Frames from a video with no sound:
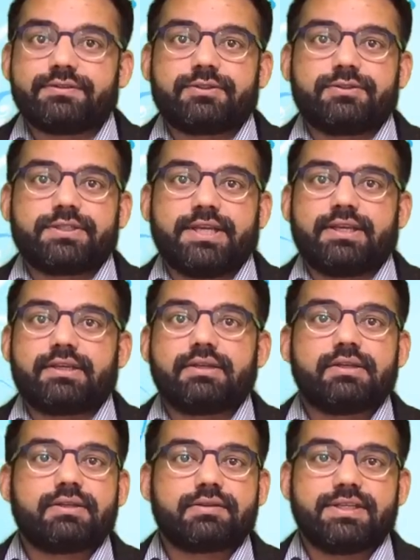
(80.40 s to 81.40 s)
to take
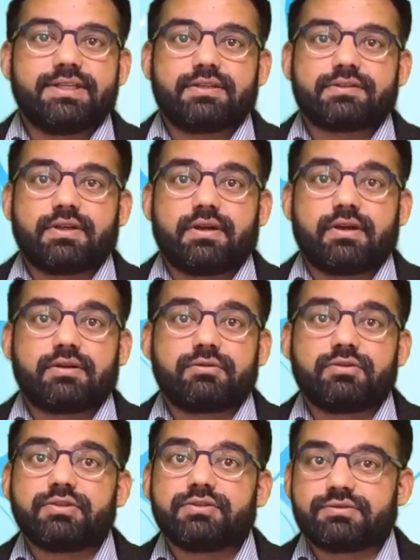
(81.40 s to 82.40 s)
CSR
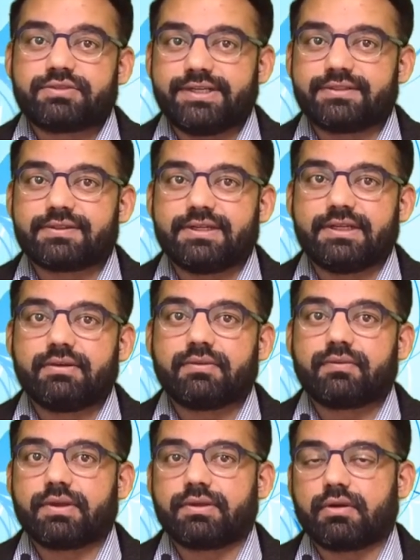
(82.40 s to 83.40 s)
seriously
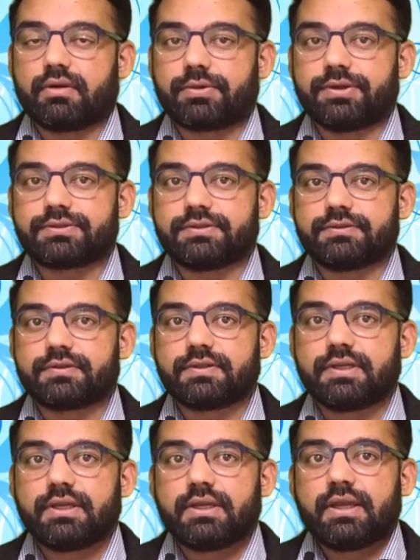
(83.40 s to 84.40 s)
for the corporations.
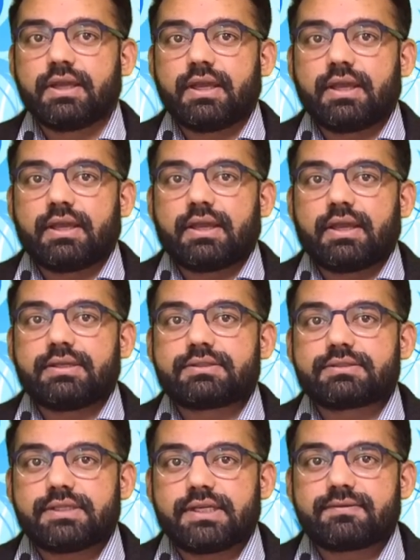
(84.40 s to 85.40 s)
It
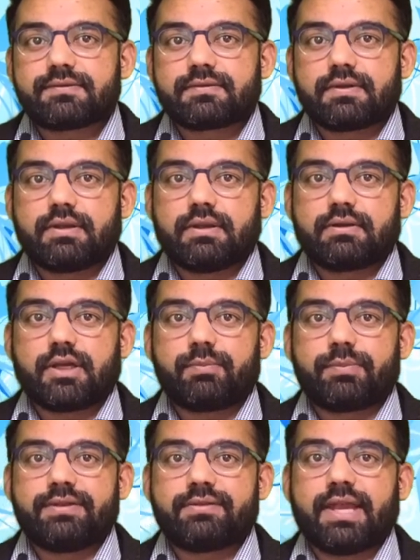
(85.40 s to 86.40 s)
gives
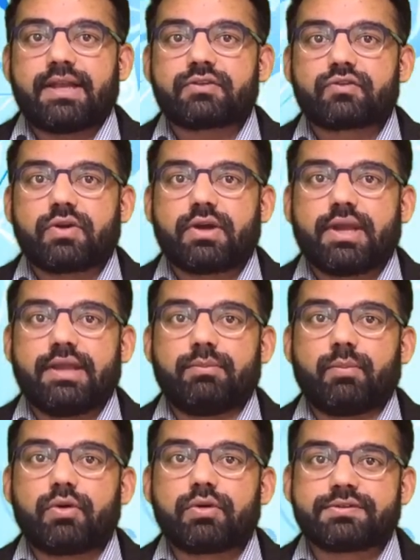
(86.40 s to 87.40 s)
companies extra and
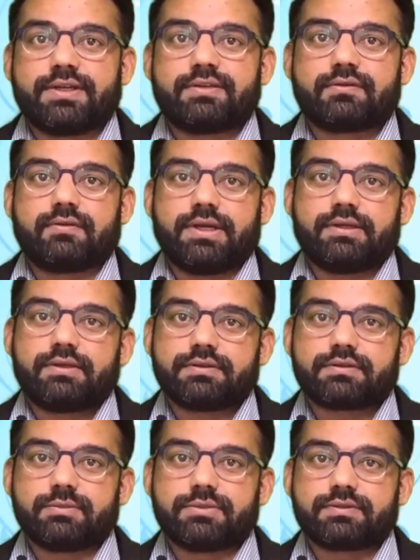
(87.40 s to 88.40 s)
more satisfied
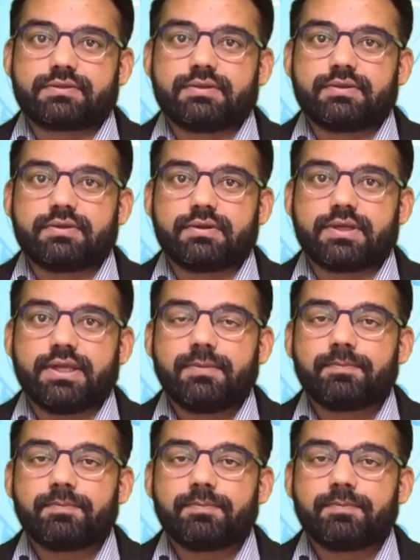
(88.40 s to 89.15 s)
customers. Okay,